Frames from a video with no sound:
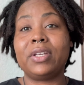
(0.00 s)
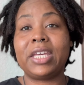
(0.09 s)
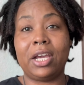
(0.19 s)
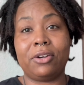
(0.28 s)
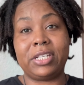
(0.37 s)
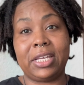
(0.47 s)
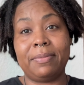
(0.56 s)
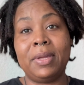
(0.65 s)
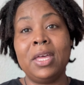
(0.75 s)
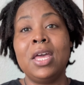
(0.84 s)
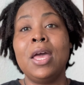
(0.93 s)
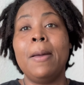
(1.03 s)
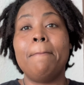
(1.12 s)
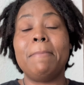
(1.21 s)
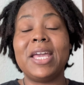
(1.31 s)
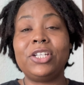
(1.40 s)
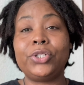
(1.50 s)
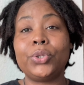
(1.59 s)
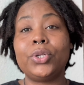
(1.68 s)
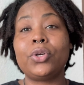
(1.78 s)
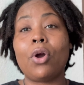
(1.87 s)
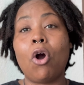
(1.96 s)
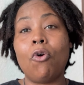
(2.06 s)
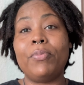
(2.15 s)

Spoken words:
care team. Make sure your OB